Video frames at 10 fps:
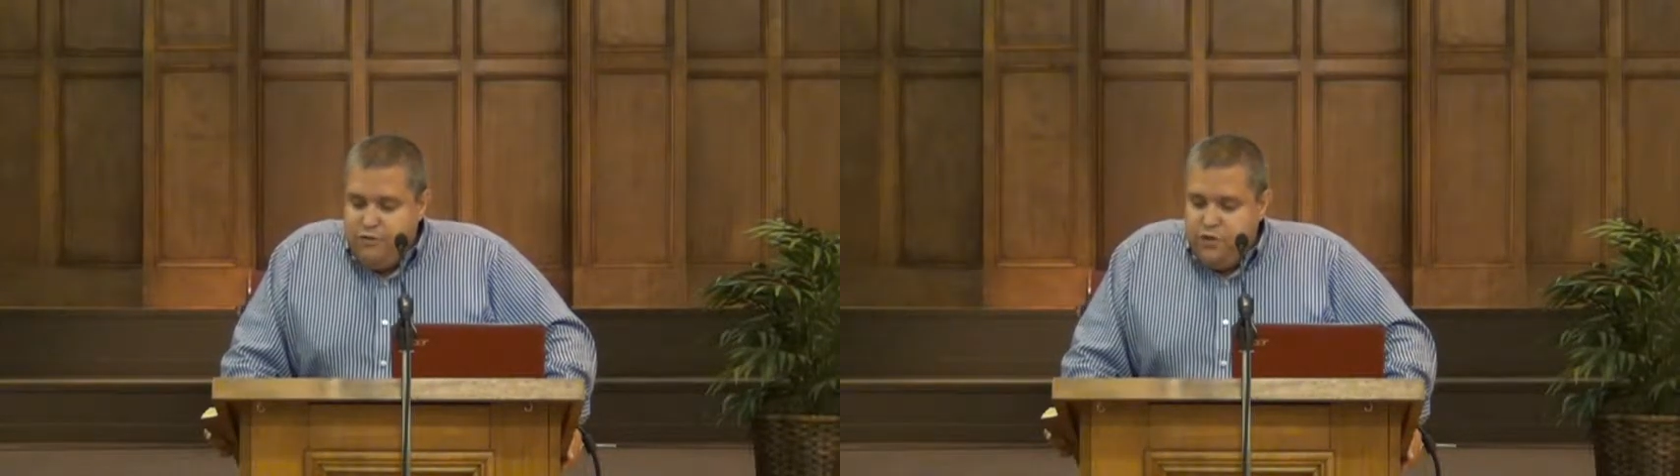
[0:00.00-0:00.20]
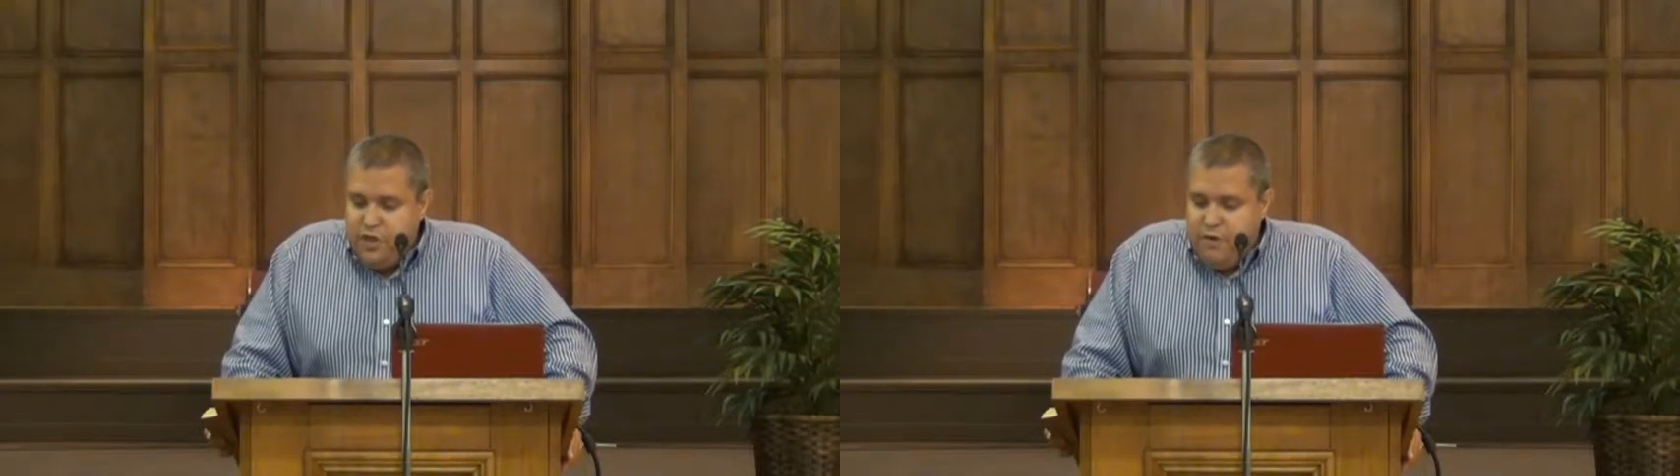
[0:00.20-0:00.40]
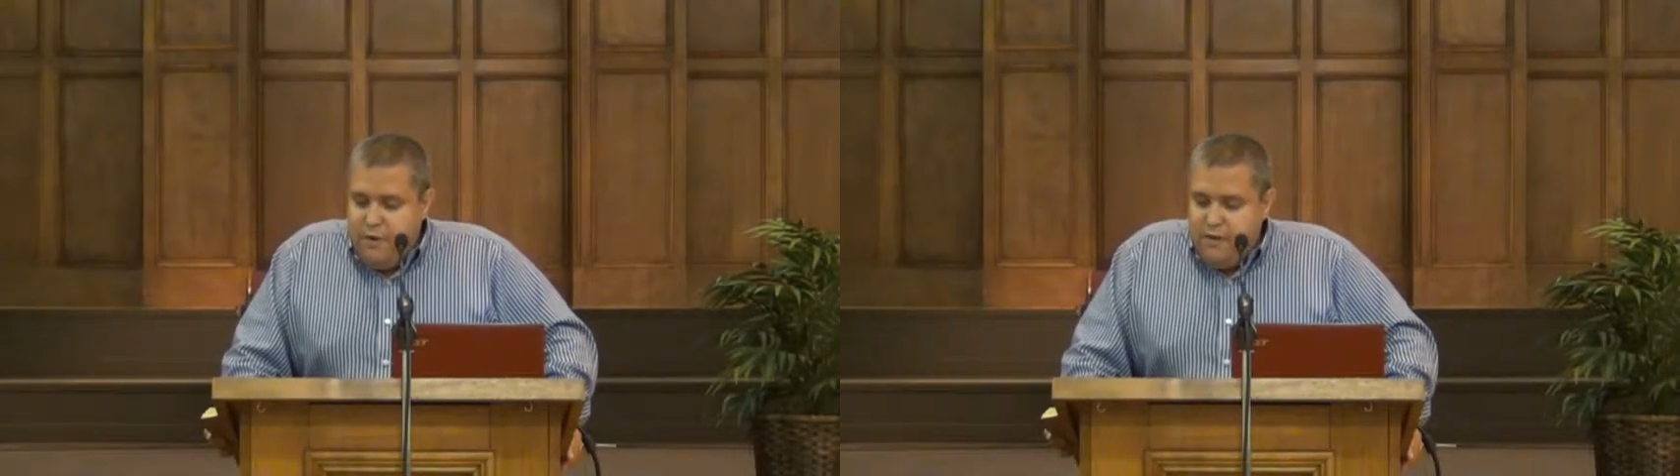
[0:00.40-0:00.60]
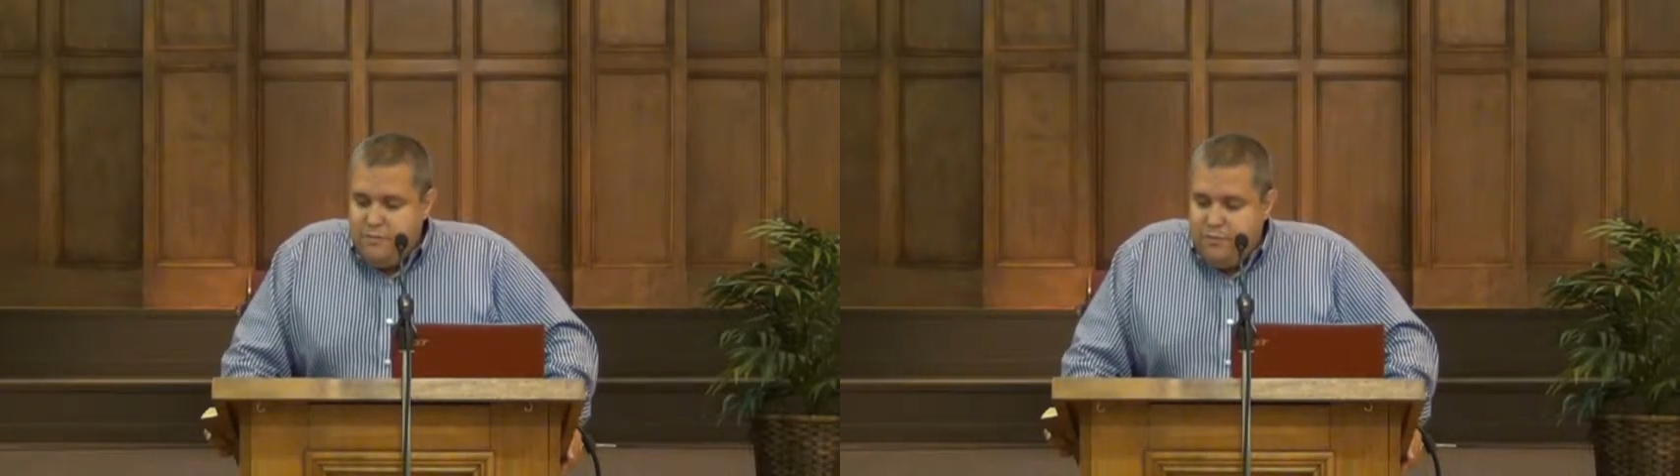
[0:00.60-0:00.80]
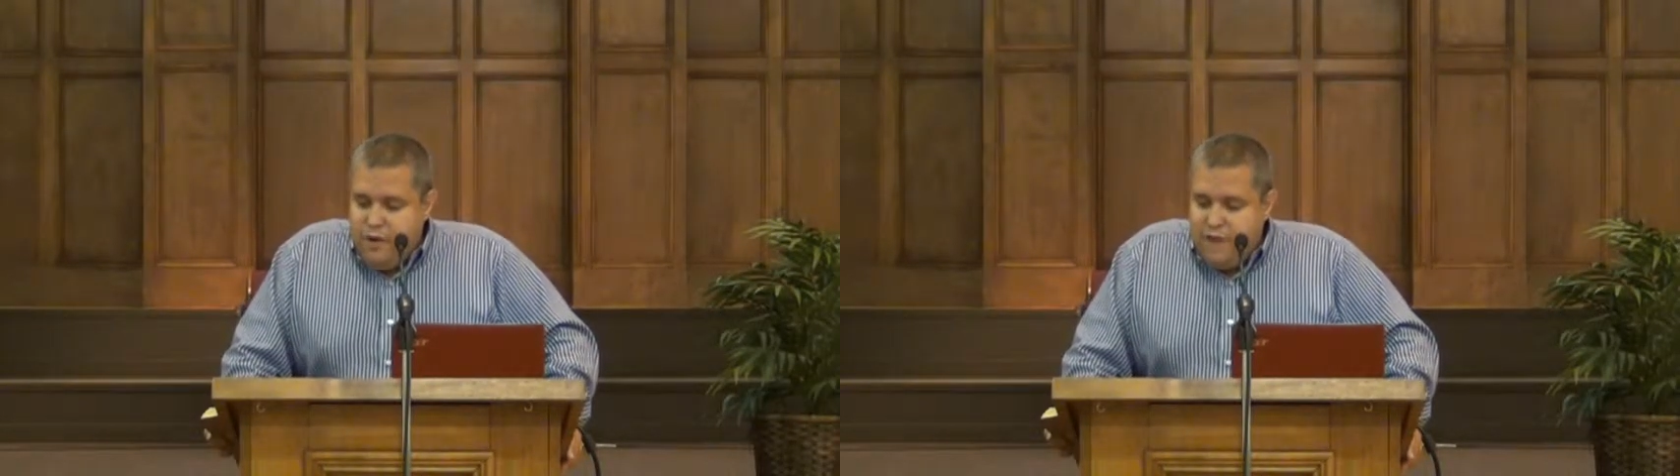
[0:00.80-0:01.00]
through Jeremiah
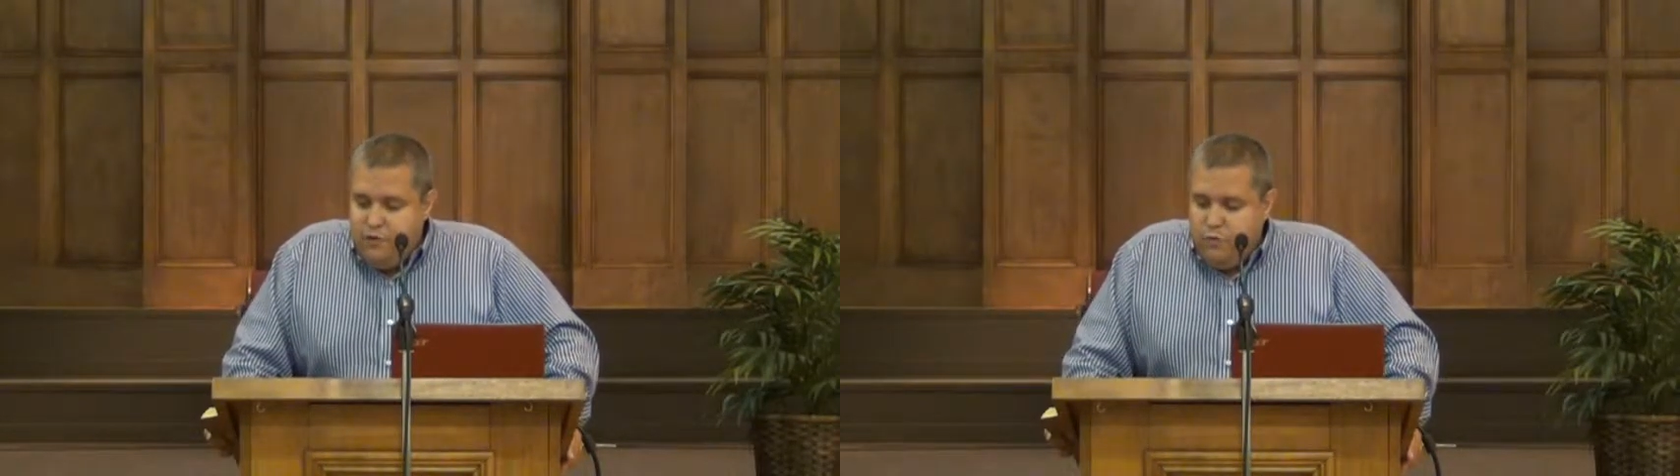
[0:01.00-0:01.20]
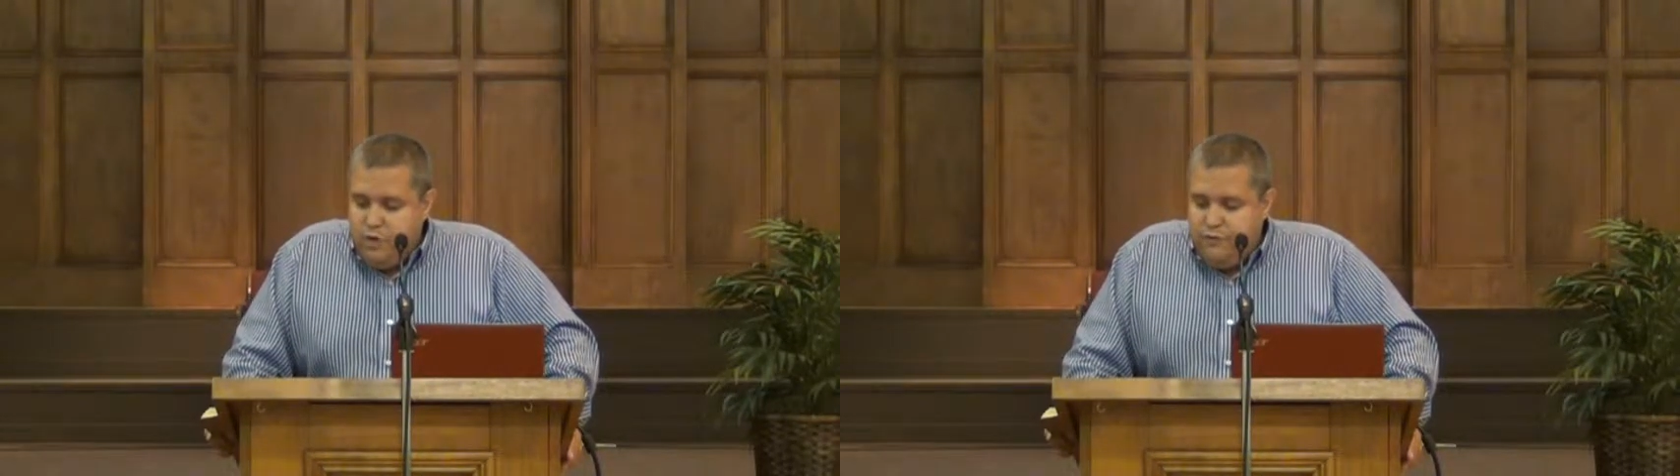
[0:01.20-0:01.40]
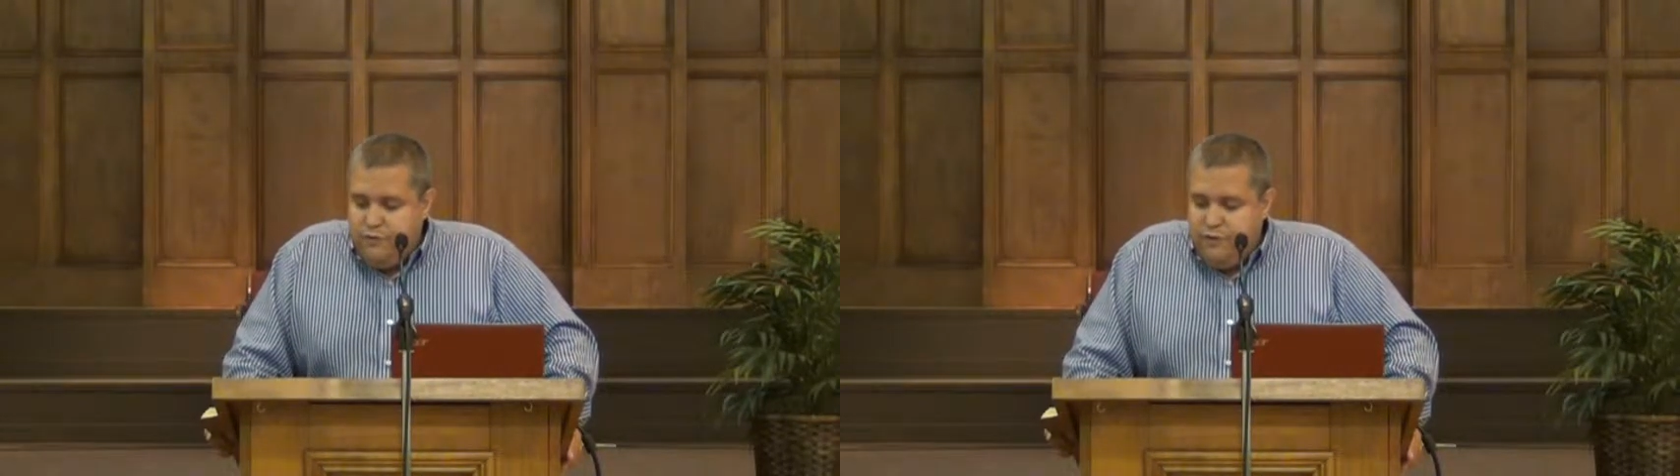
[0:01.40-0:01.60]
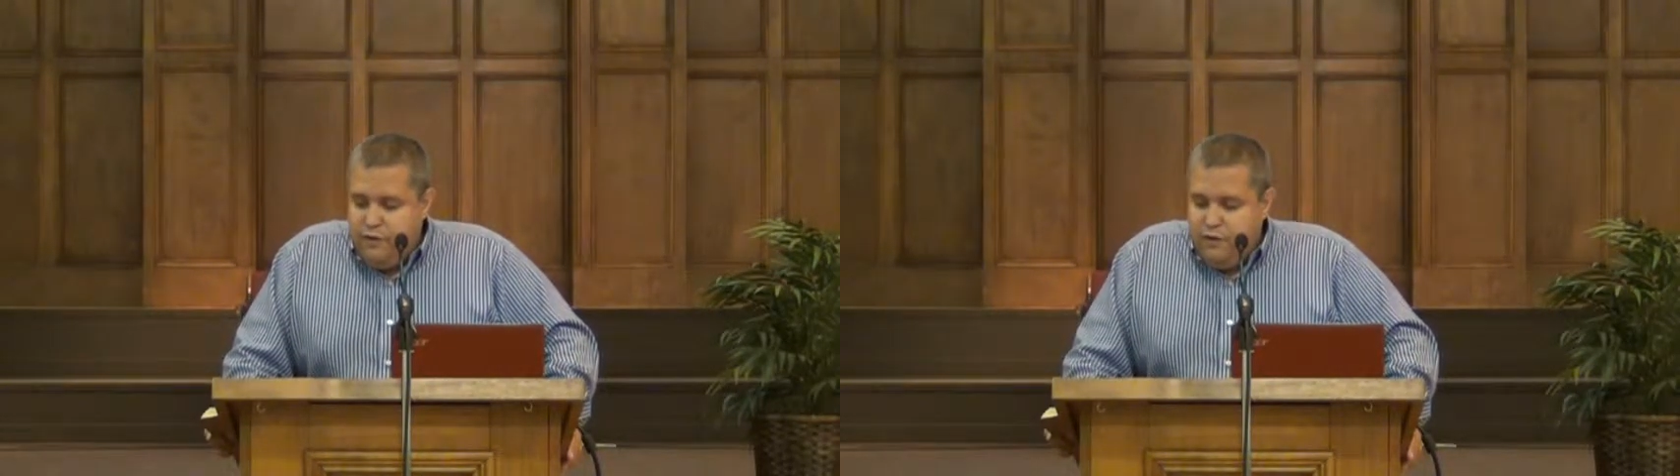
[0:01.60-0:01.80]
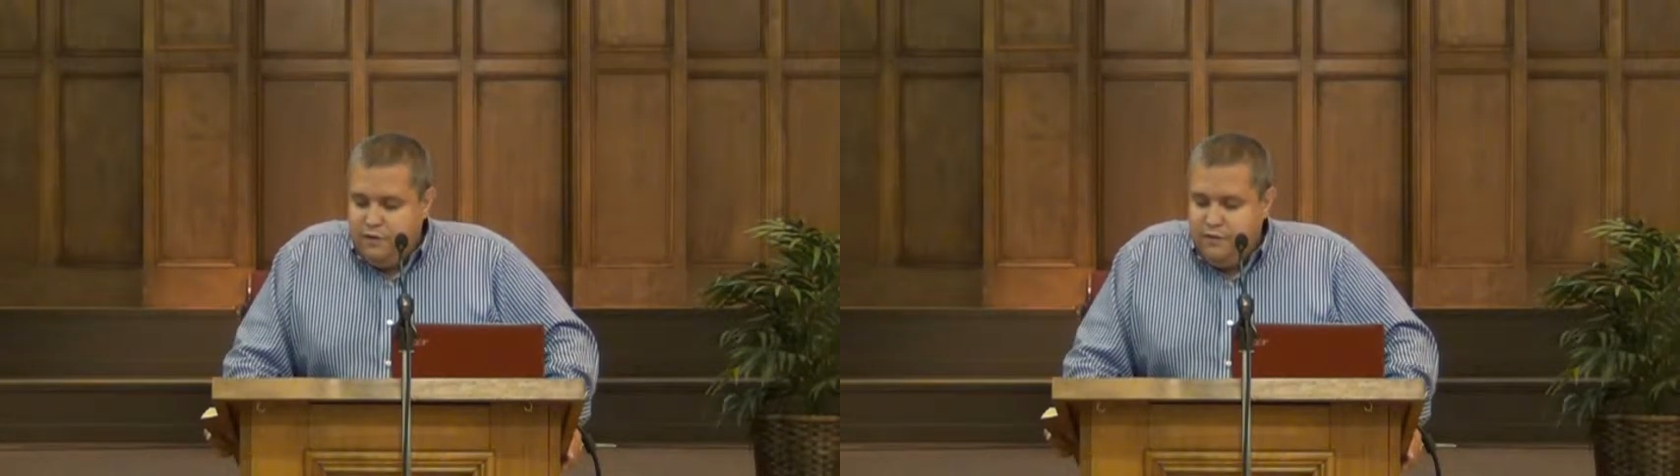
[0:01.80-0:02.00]
the prophet was
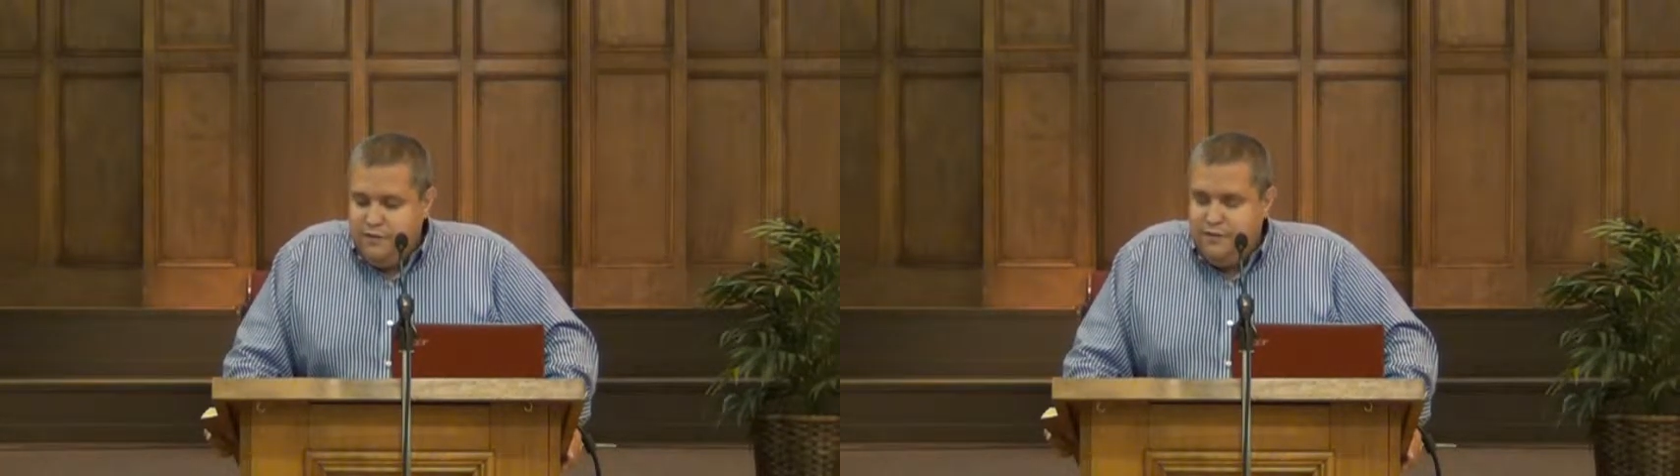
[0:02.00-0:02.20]
fulfilled."